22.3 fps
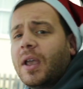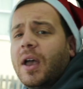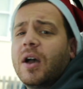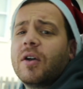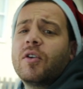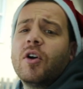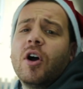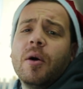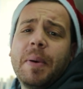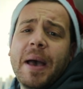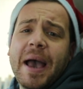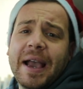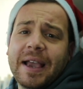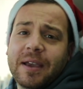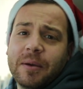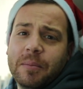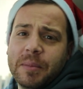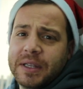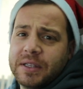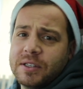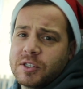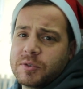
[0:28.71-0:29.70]
I've got a pack
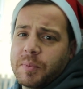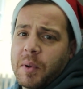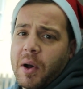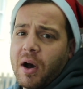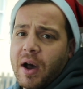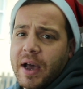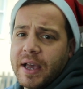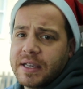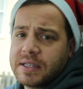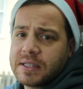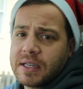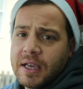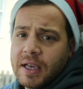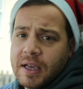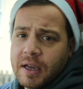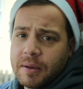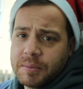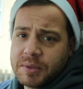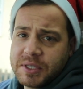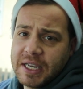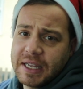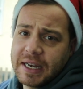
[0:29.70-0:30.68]
of mince pies.
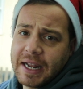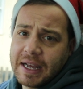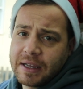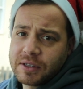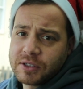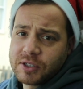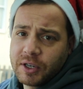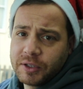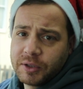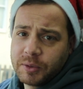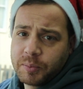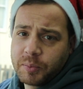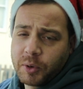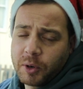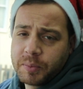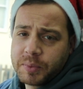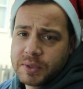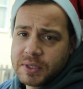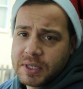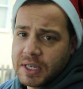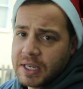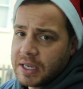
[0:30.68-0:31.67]
I'm sitting outside the
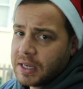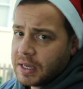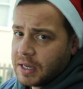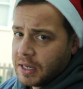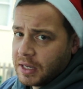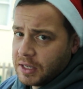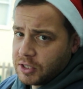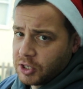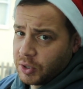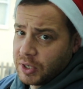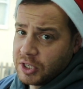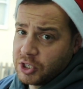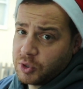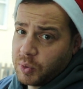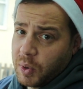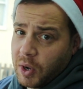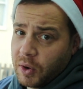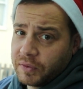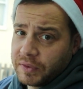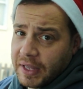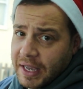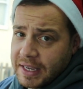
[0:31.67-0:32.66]
property. It's only
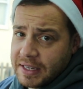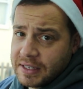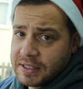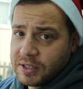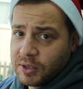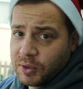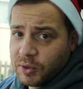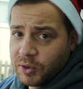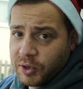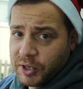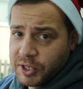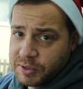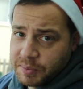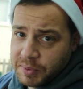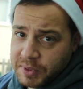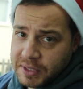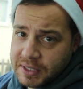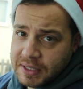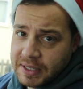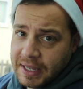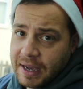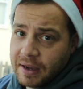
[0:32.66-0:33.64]
12 days till
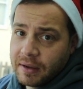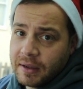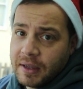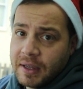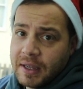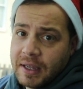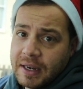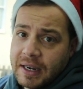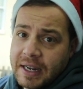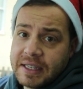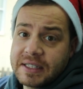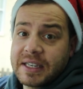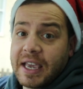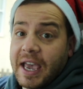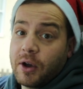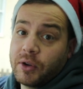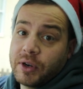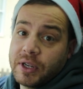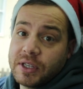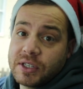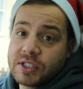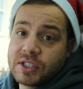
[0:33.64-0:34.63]
Christmas now. Let's get
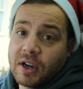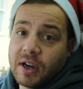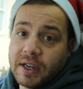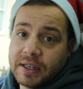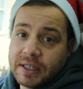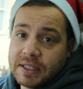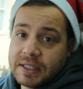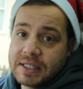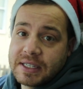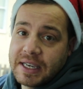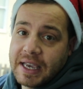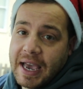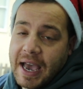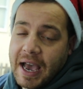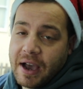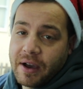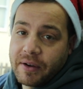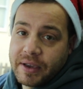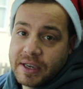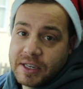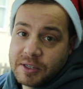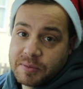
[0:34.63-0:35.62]
on inside and see
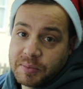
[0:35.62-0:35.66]
how he's